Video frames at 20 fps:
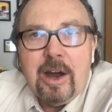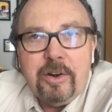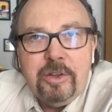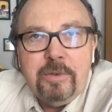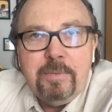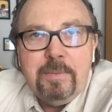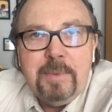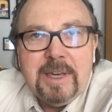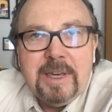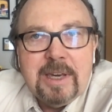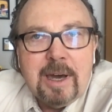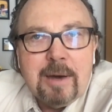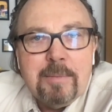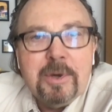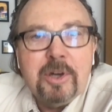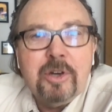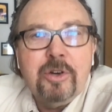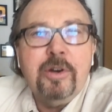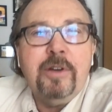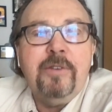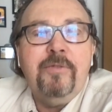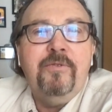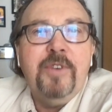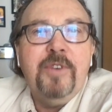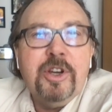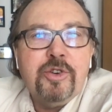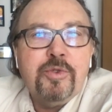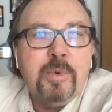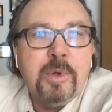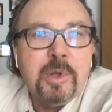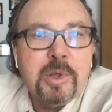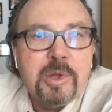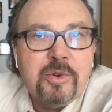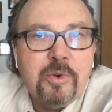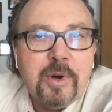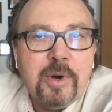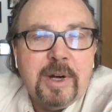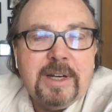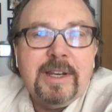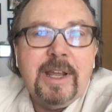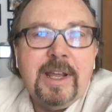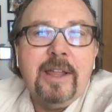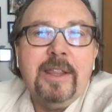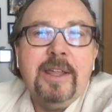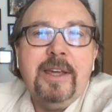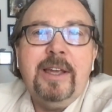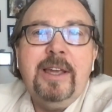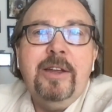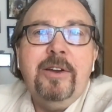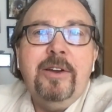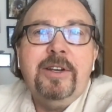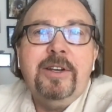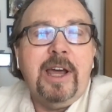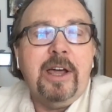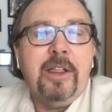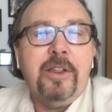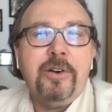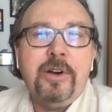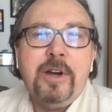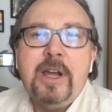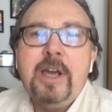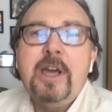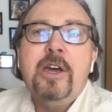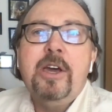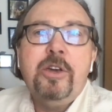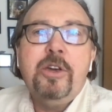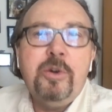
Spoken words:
How do you become a good visual storyteller?